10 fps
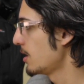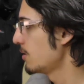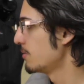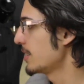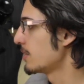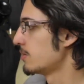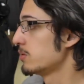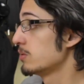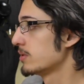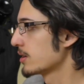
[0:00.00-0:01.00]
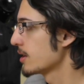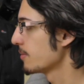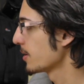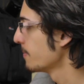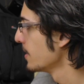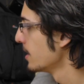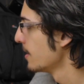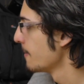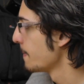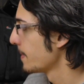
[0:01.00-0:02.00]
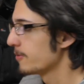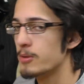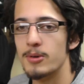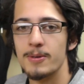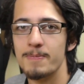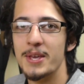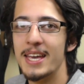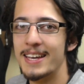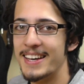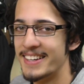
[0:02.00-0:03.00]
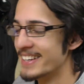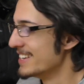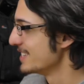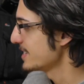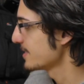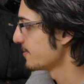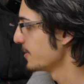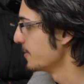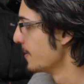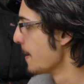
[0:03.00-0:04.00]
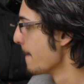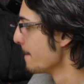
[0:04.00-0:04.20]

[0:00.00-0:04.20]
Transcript: Oh wow, okay, there we go. A few more, just a few.